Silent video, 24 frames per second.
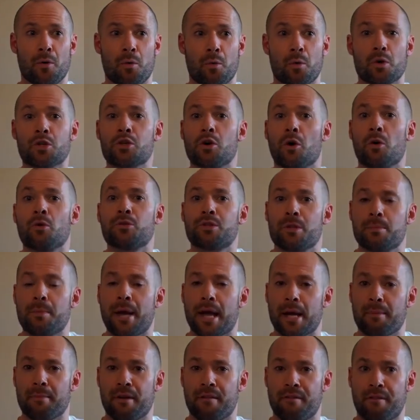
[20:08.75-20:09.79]
was going to
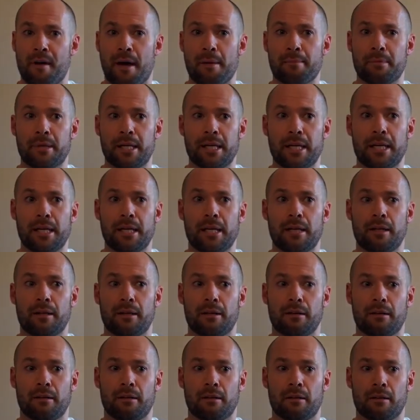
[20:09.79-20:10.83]
make my family
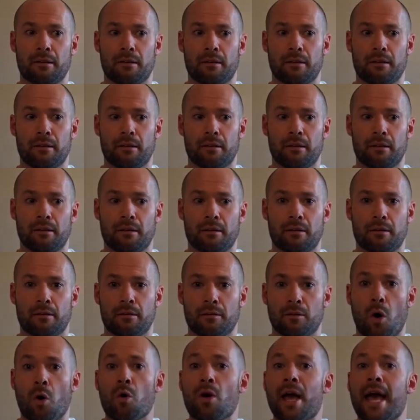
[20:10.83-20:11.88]

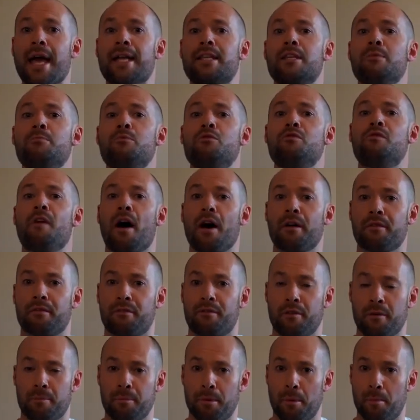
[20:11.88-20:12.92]
okay to move on
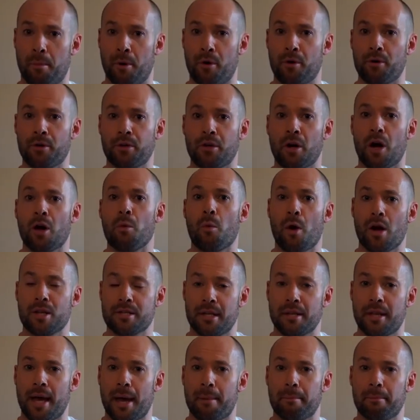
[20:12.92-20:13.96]
from the burden I was
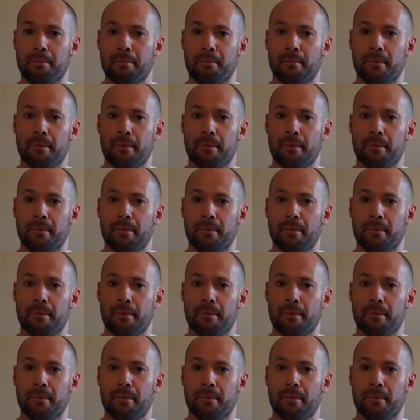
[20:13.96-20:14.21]
on them.